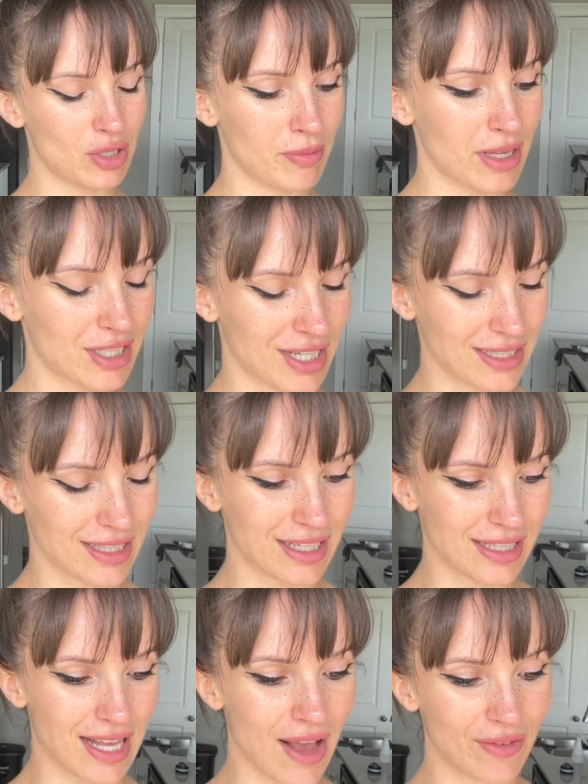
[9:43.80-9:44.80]
much because it
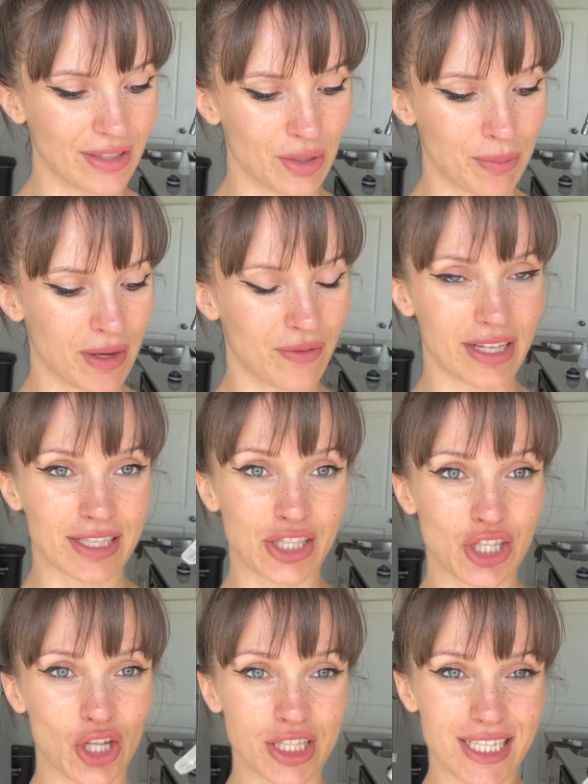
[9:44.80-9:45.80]
does have a little bit of like a
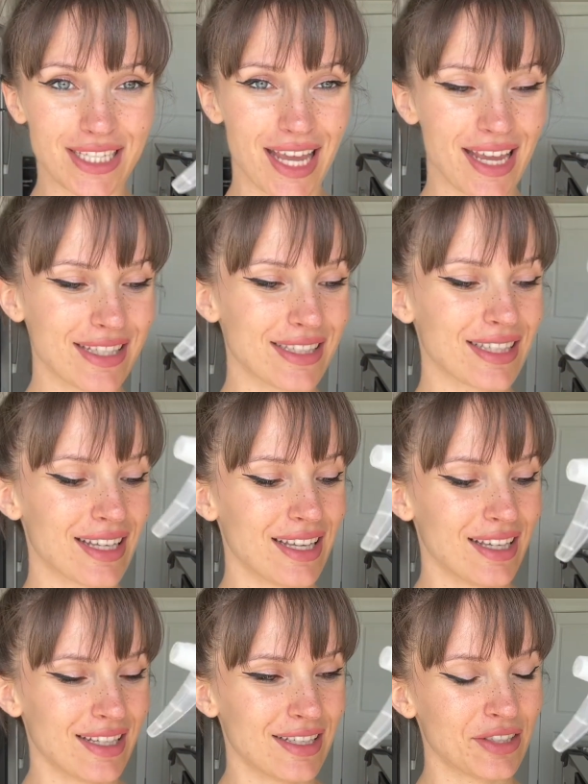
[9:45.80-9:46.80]
salty taste.
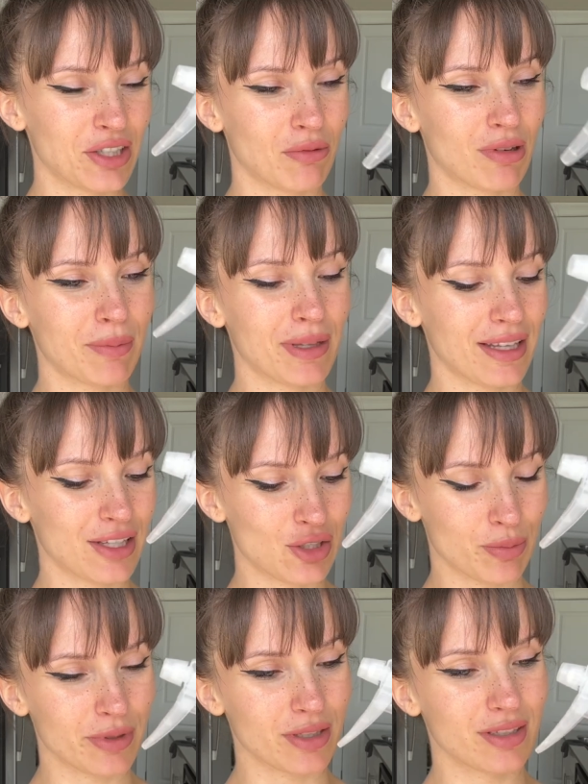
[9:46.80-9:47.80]
So you don't want to be like
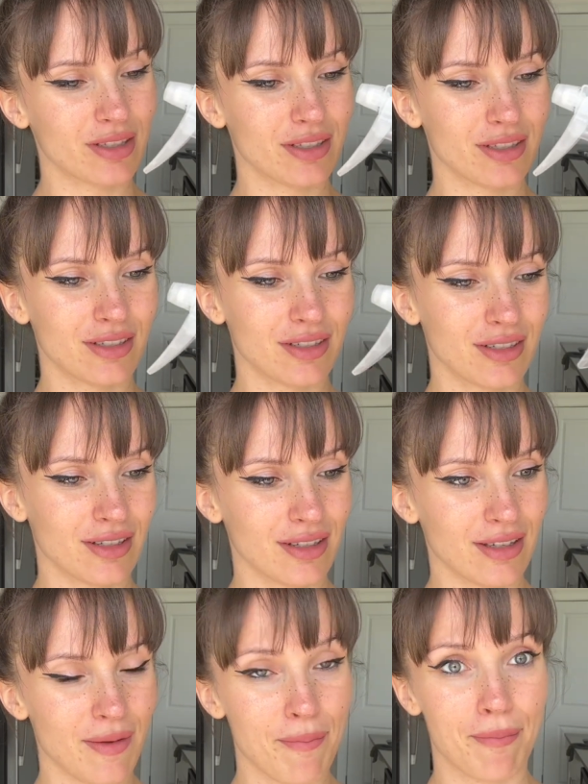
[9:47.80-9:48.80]
super
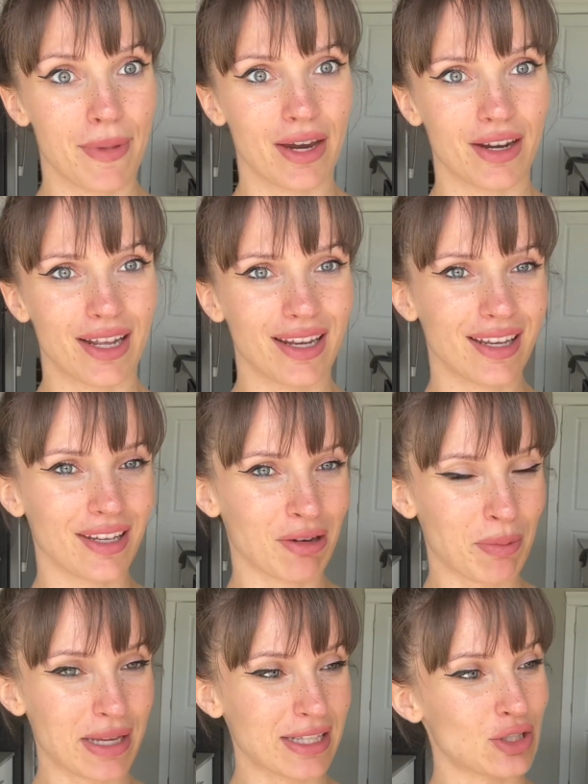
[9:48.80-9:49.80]
marinated. You
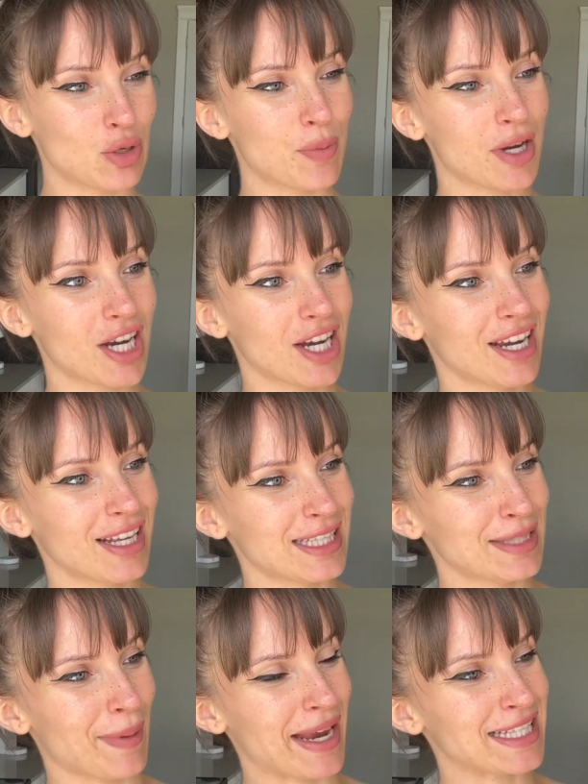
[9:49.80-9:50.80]
want to be super
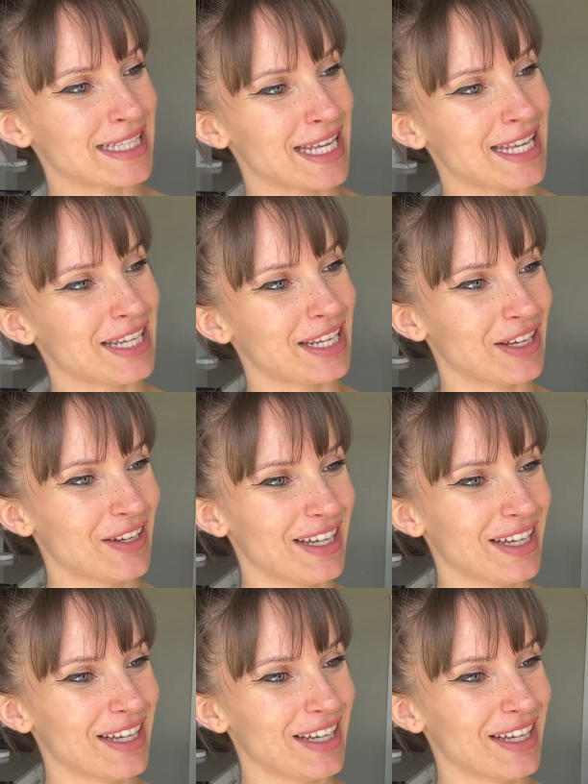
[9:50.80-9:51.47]
spicy, you know.